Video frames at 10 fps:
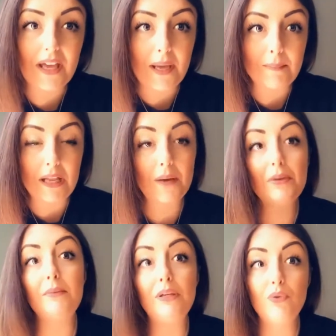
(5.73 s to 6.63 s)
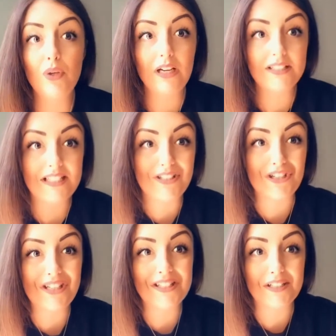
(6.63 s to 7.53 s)
and I'm going to be your new class
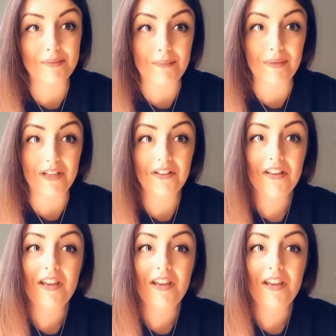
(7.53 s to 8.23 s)
teacher in September.